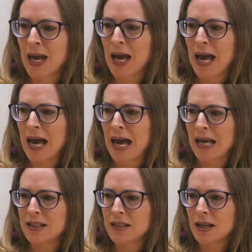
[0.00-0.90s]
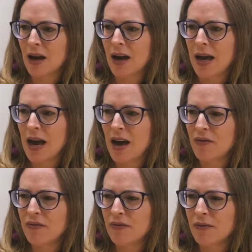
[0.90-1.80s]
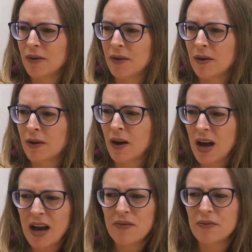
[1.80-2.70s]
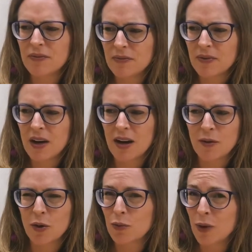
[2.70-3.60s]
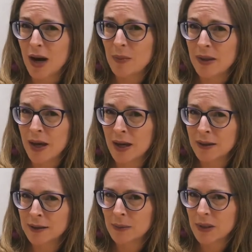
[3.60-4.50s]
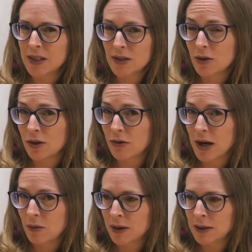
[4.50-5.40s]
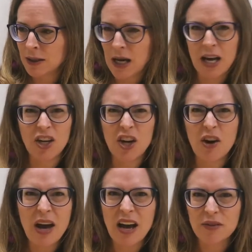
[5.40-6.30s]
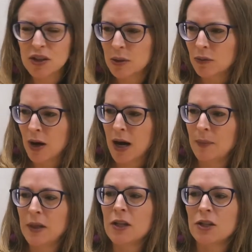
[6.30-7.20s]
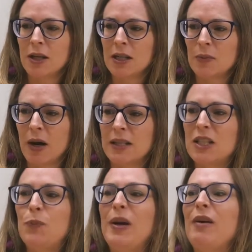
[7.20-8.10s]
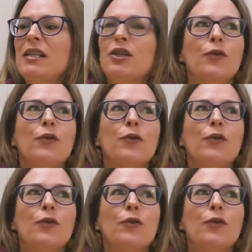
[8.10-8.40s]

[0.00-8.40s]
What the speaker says: And I have kind of got a rhyme in there, but it's not a great one. And you don't have to do a rhyme. So here's mine. Spirits of